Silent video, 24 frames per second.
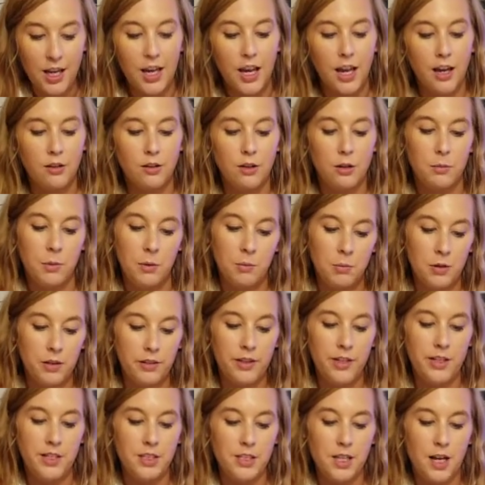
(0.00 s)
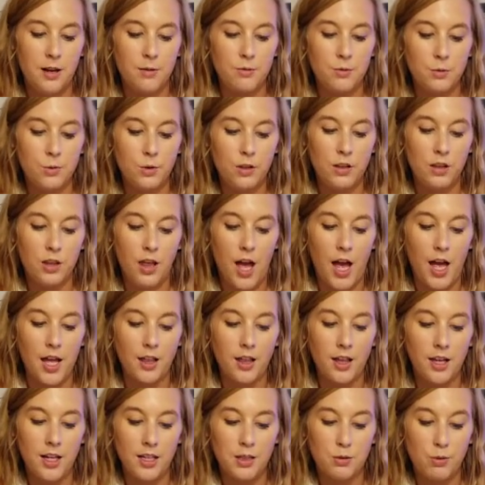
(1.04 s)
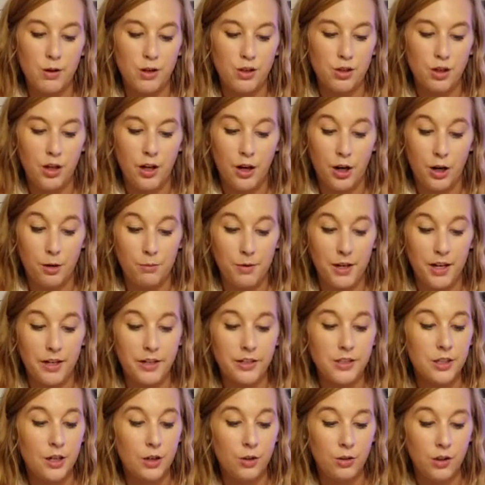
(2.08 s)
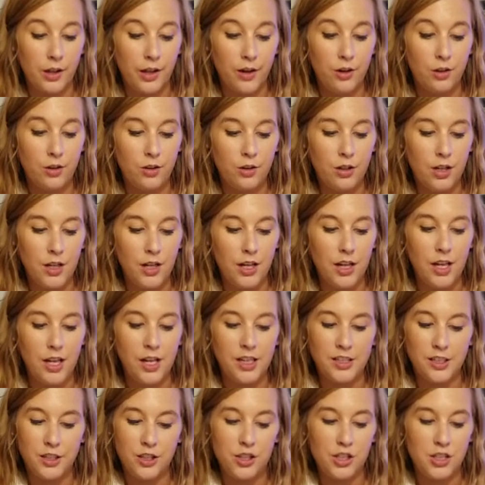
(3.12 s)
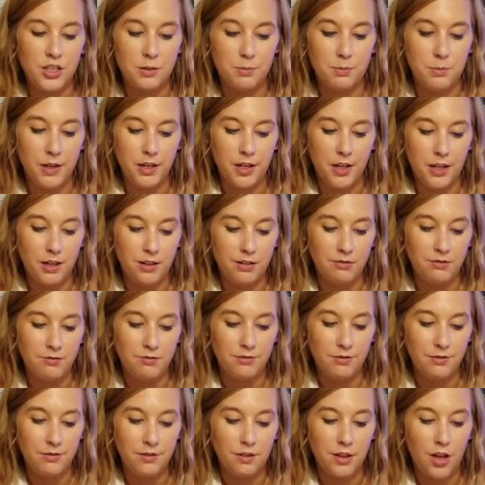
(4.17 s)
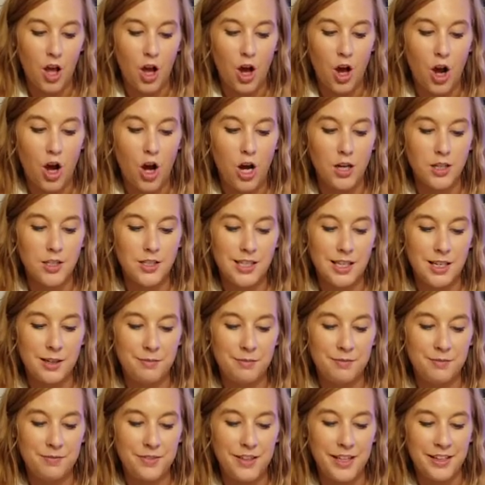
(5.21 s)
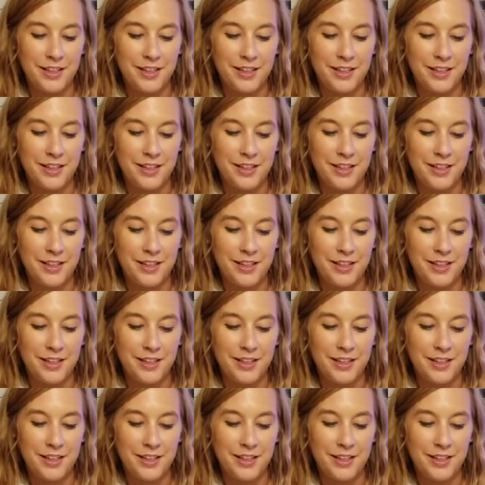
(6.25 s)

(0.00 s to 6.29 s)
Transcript: and remember these times with Lila, especially her being so little, and it'd just be awesome.